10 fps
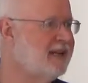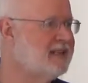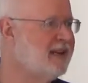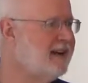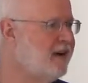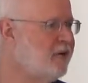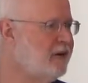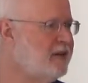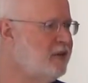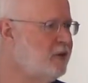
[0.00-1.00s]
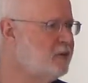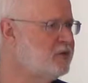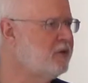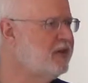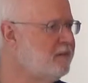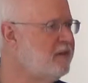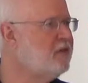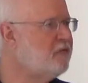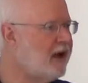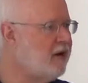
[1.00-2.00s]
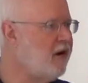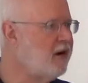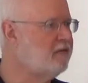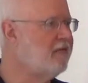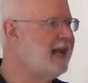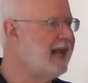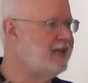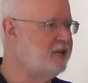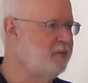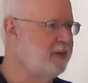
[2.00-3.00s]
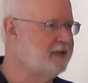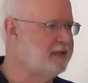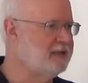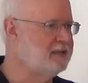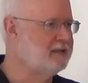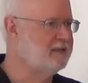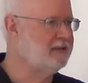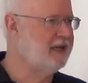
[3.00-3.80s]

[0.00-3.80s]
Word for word: out. That's not honoring to you. So give me the right heart and the right attitude about this.